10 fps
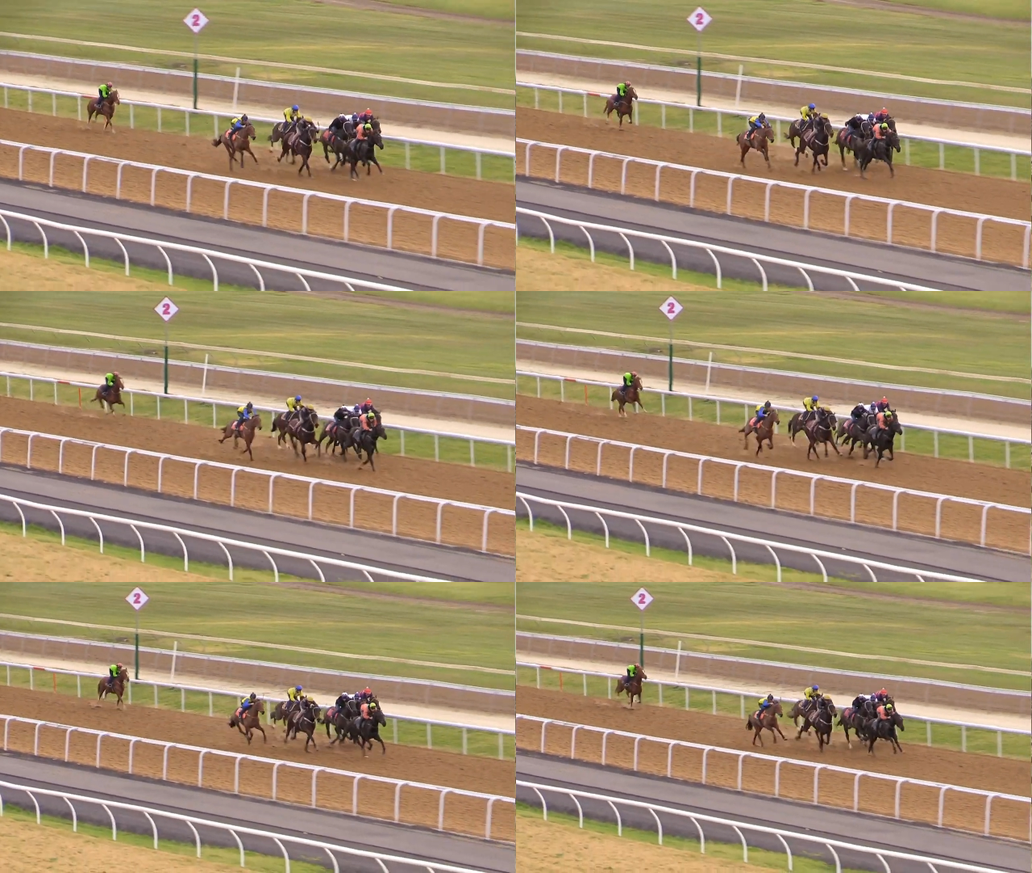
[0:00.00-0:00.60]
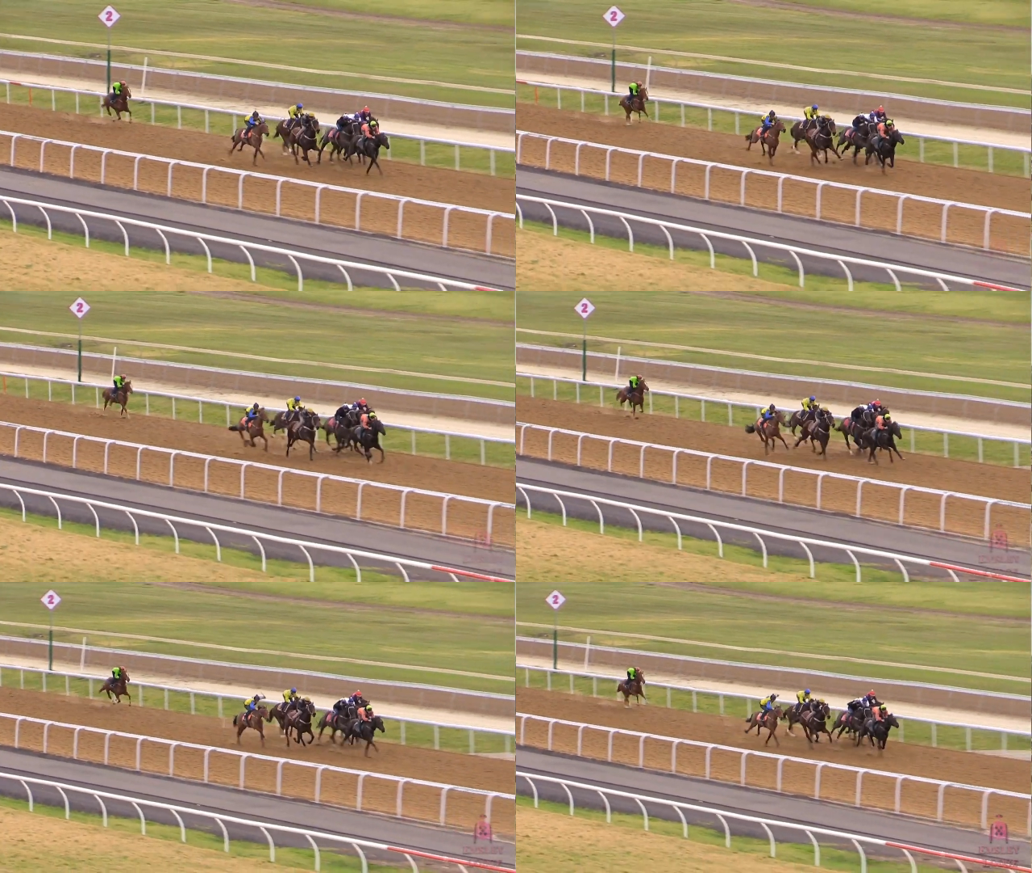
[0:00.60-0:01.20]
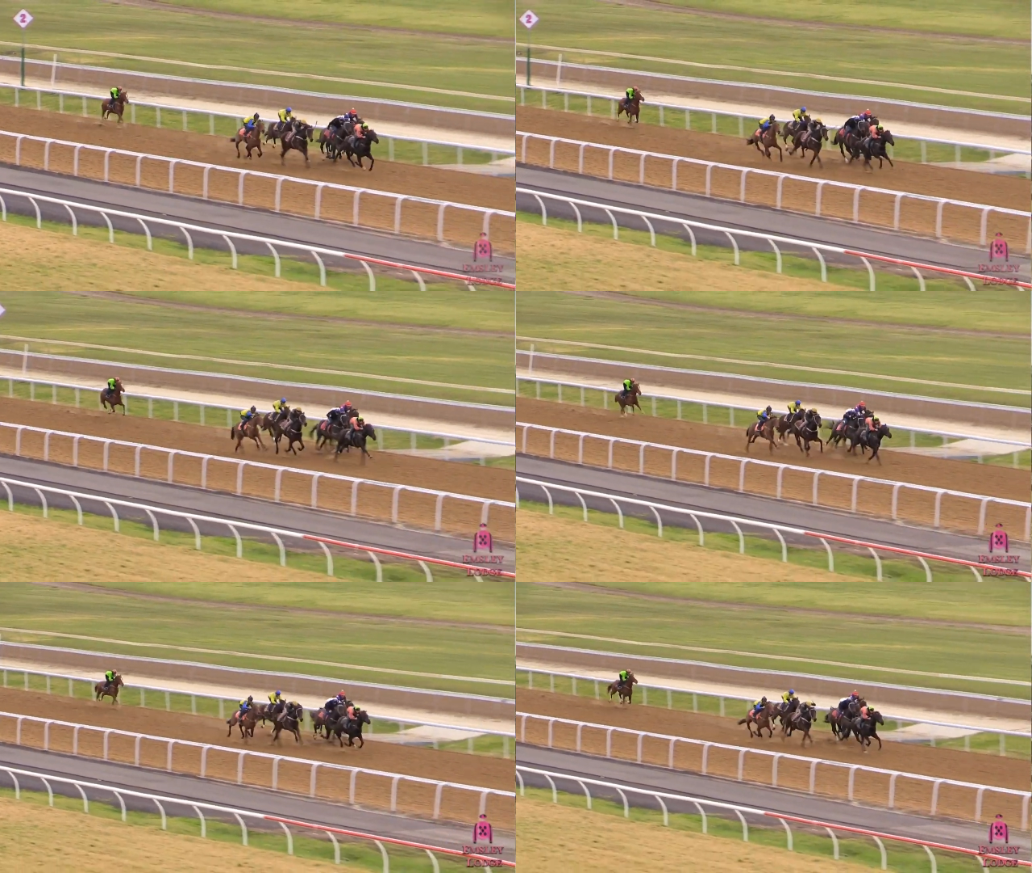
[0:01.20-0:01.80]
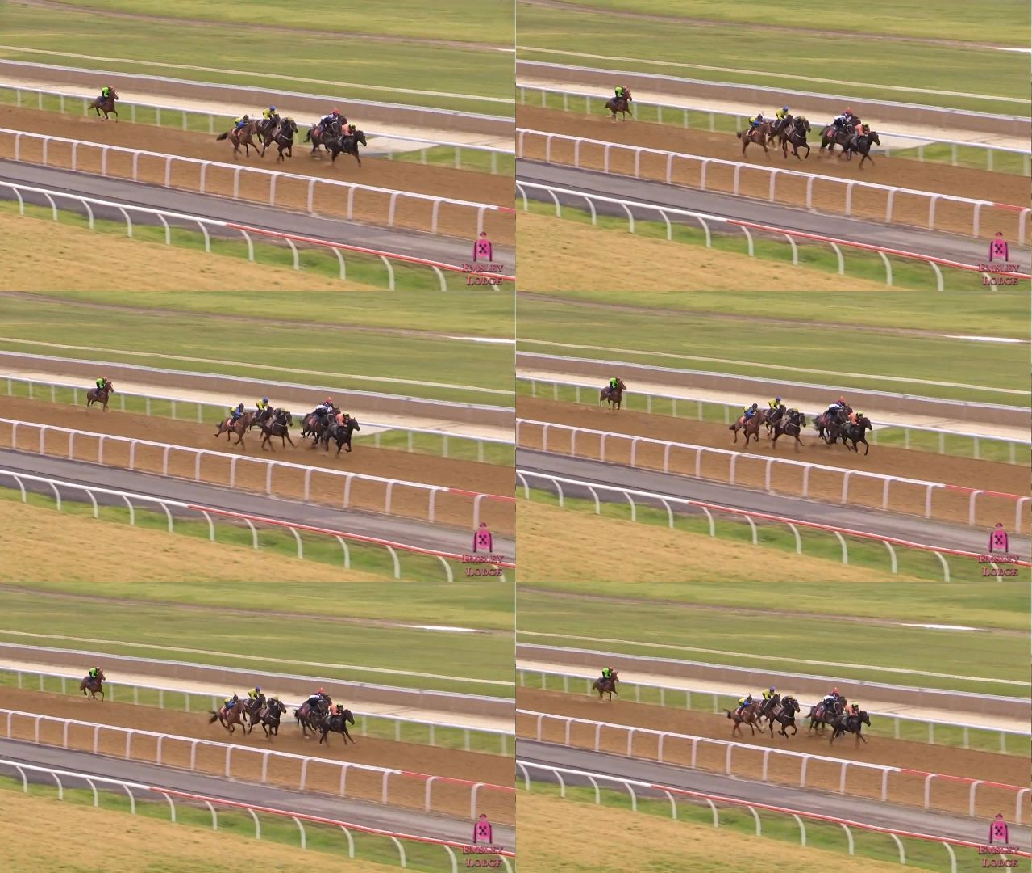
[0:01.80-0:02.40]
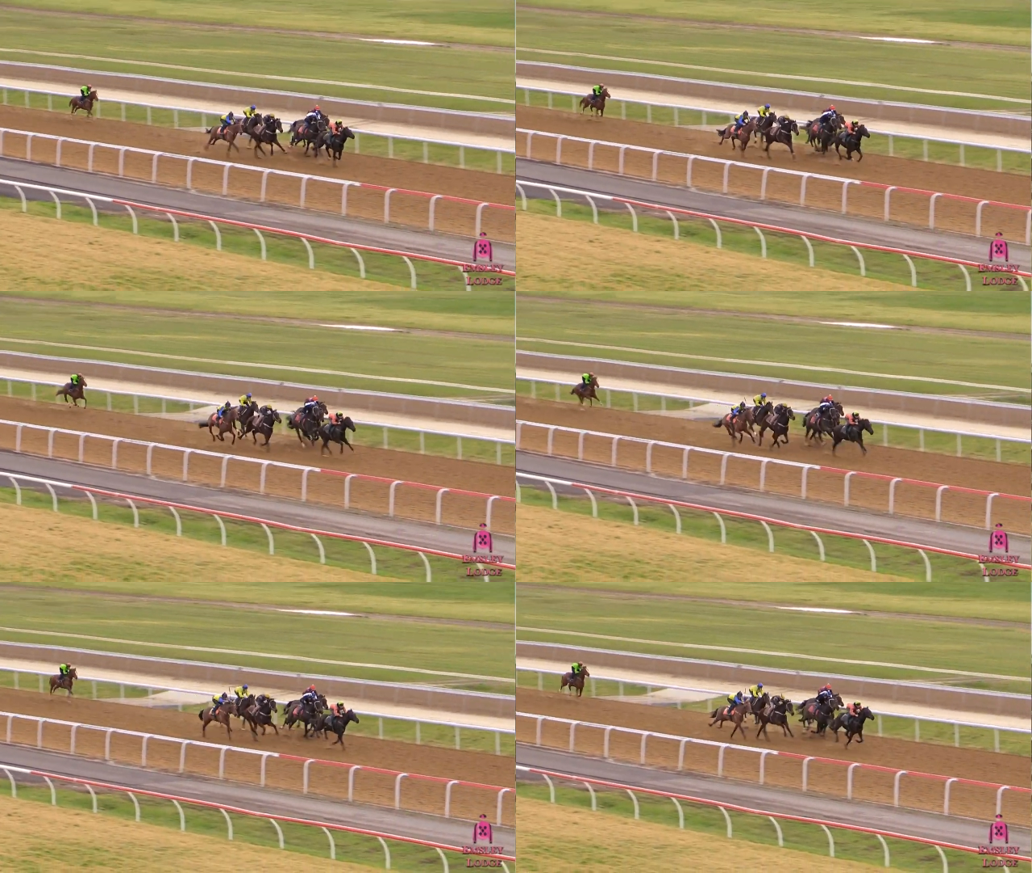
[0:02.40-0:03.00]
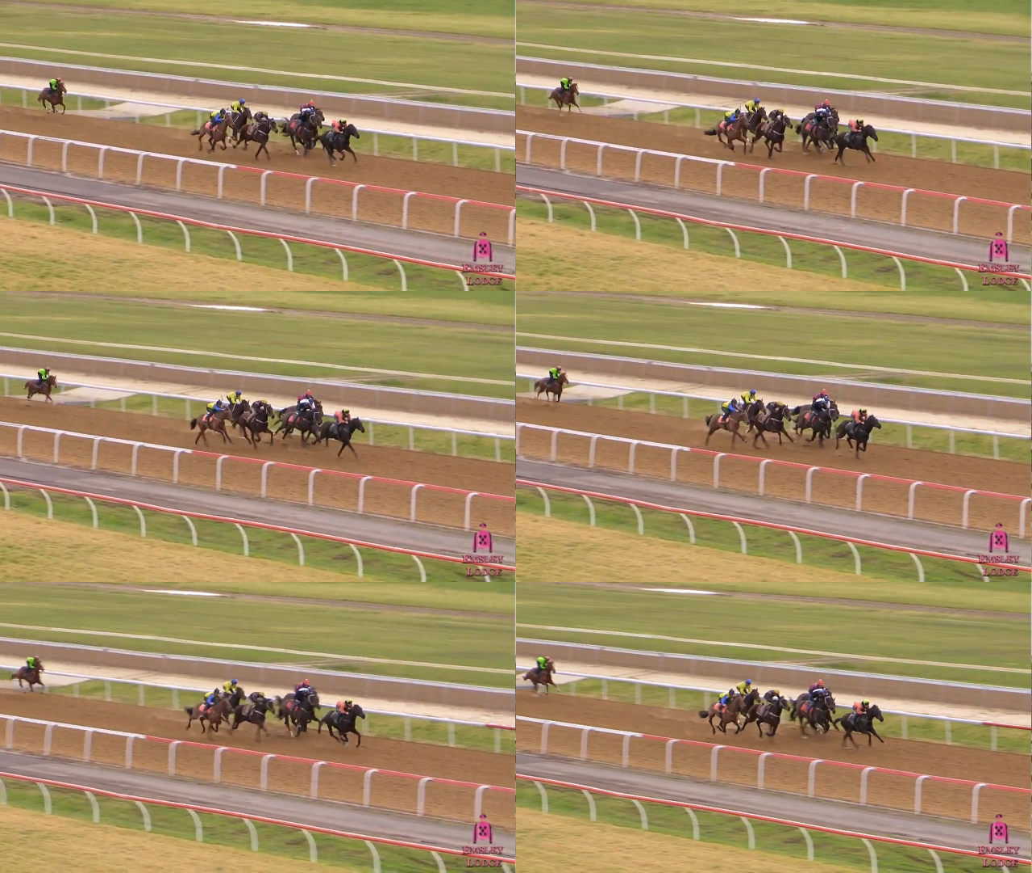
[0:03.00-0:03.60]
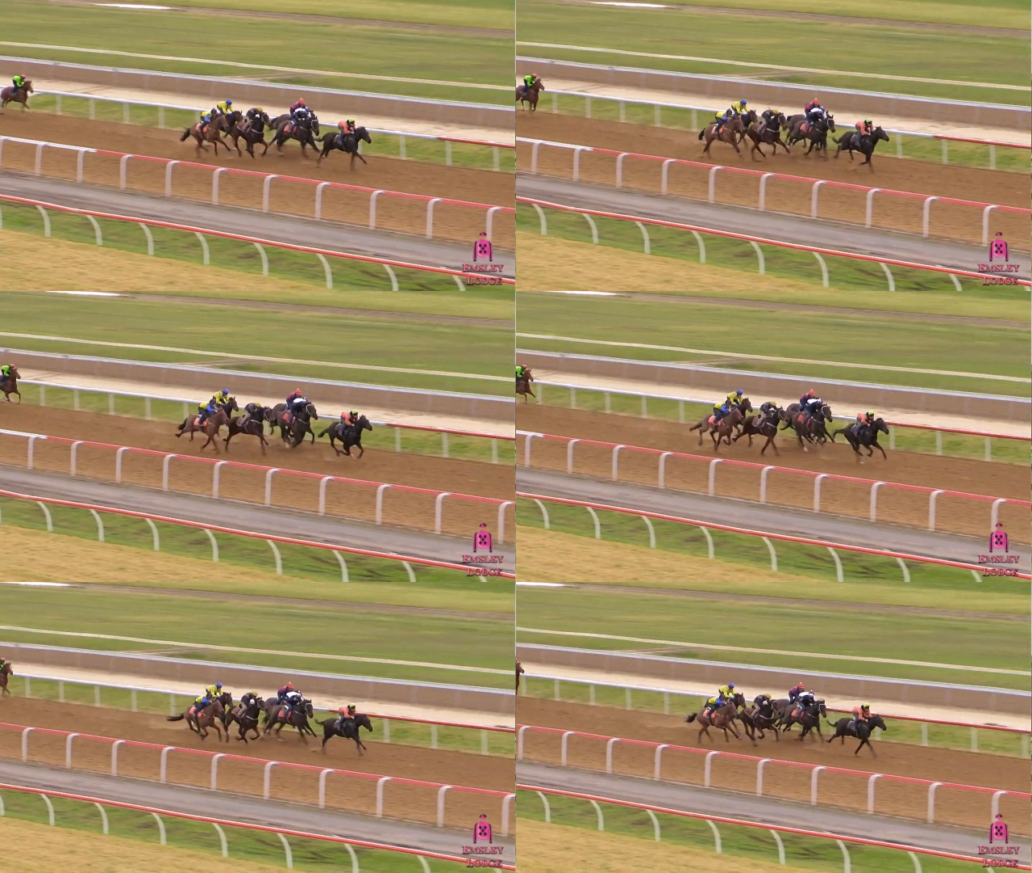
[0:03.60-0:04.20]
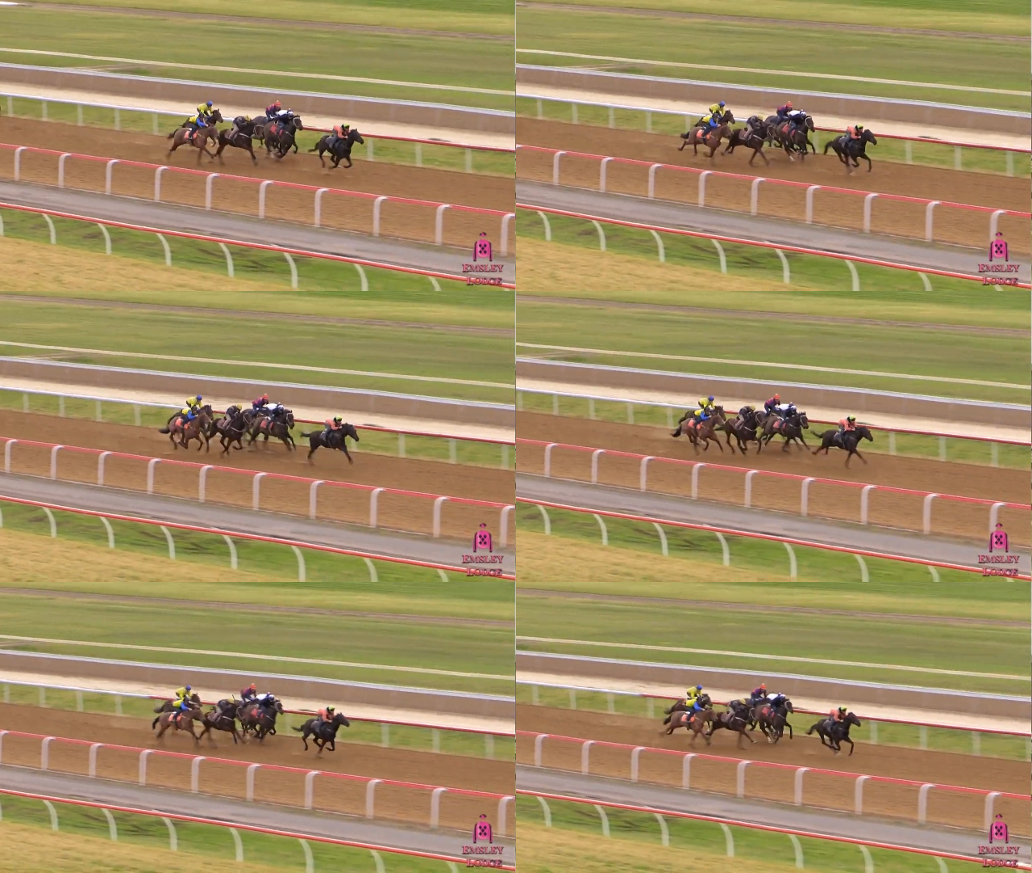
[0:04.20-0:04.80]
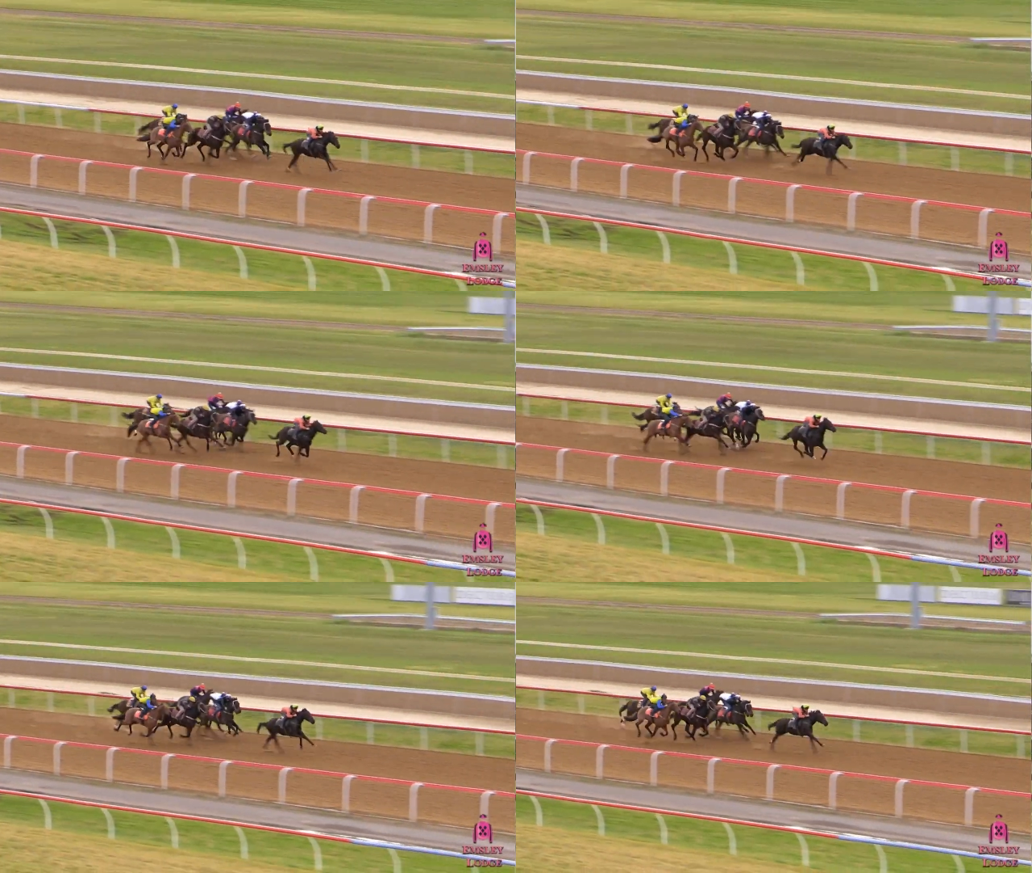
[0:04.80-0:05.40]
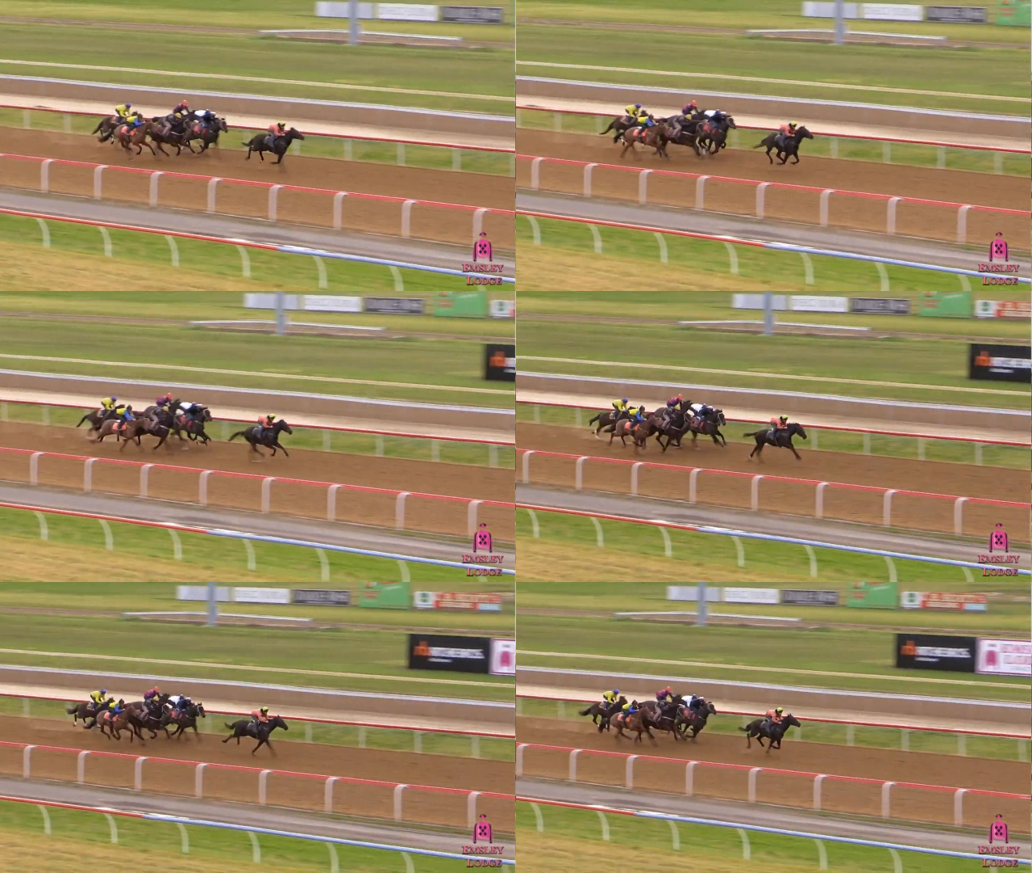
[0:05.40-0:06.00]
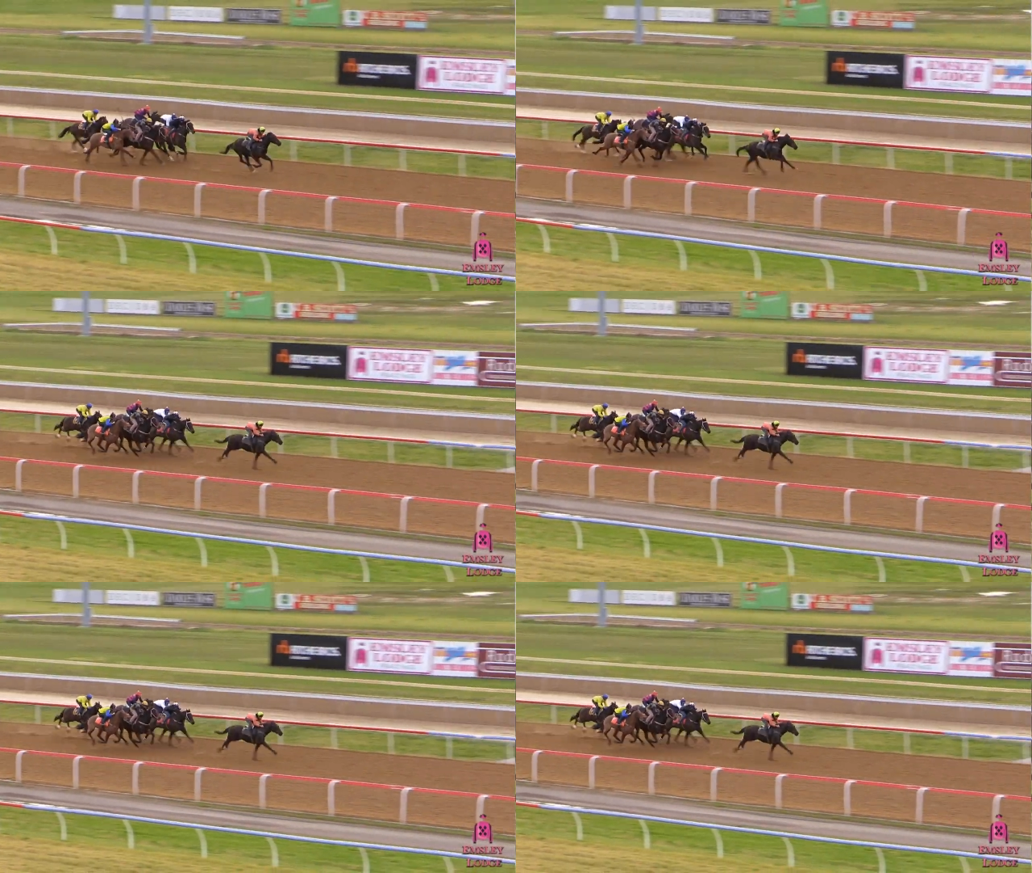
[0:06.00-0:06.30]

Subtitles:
(no speaker visible)